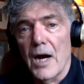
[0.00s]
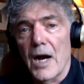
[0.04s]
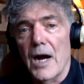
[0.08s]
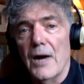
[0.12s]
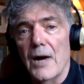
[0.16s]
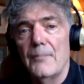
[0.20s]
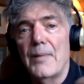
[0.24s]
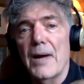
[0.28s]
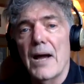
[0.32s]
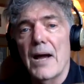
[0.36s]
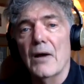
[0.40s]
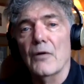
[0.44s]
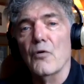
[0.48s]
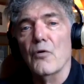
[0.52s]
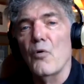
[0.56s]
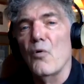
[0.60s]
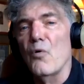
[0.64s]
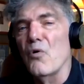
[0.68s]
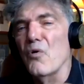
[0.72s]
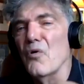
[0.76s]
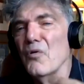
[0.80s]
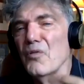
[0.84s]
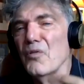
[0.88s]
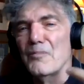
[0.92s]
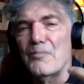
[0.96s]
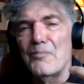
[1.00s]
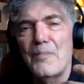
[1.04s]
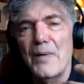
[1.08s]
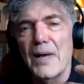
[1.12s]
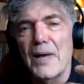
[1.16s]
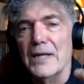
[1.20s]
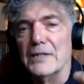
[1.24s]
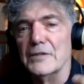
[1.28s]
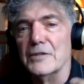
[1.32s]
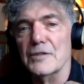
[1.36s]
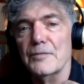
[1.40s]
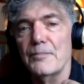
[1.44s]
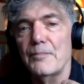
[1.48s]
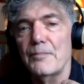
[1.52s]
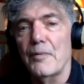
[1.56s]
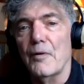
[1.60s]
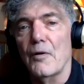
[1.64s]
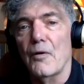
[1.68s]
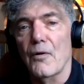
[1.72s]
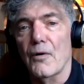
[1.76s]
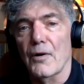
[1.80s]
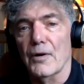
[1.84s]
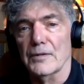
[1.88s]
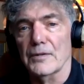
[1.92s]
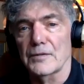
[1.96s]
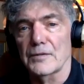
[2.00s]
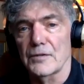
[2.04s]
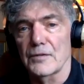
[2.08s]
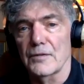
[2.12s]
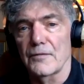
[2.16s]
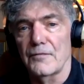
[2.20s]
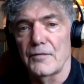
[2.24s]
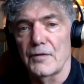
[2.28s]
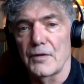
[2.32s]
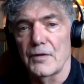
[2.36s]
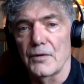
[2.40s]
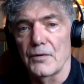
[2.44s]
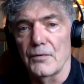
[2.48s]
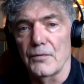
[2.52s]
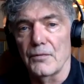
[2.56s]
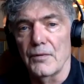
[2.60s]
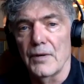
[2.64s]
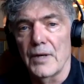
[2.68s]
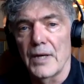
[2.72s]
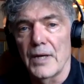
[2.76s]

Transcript: about all the best parts of you